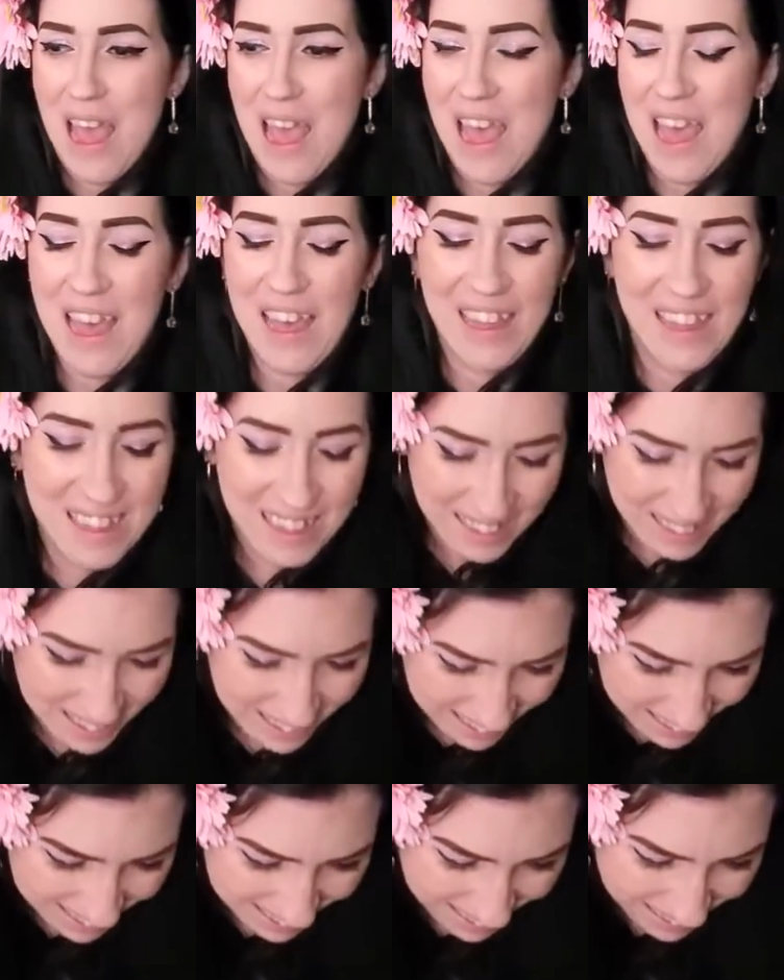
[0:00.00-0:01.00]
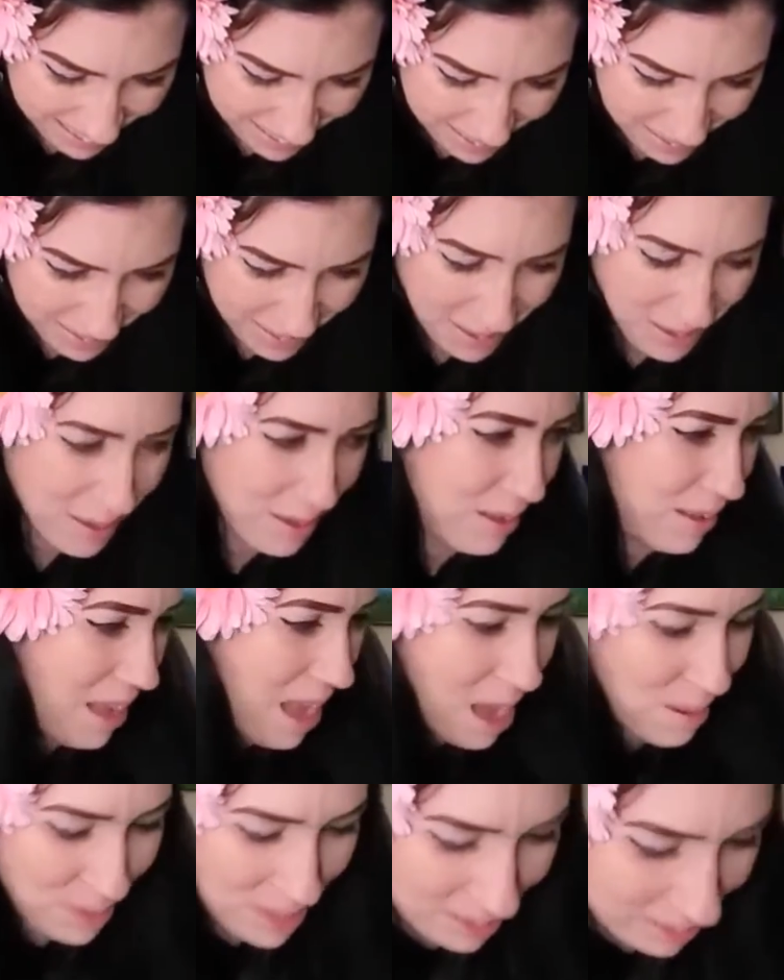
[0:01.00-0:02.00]

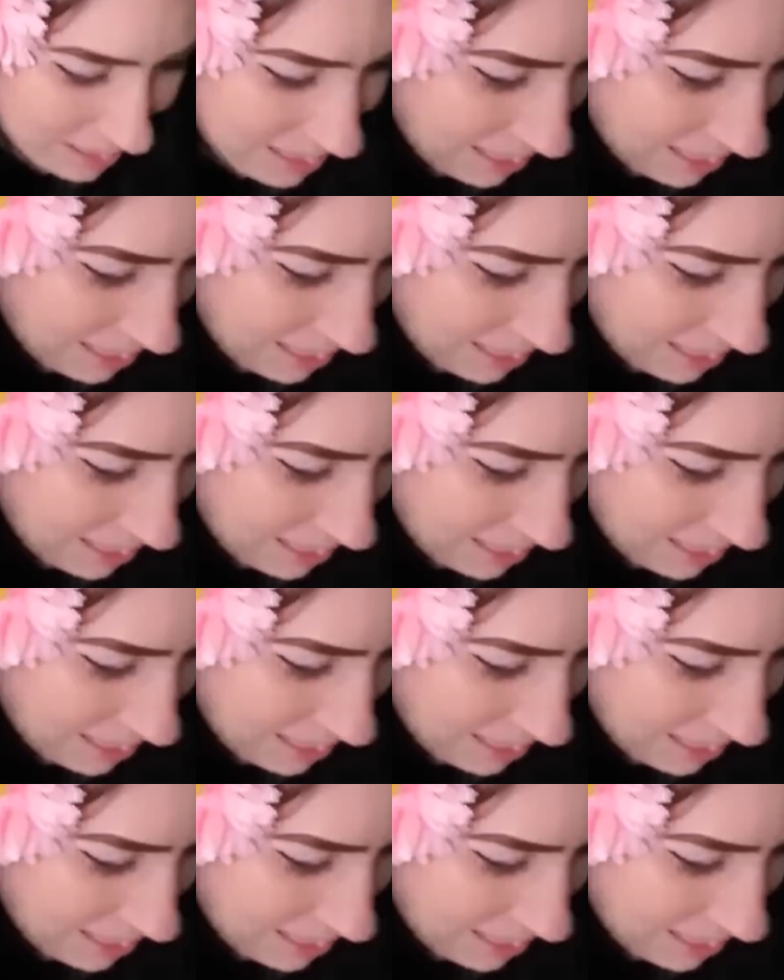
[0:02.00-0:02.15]
I mean,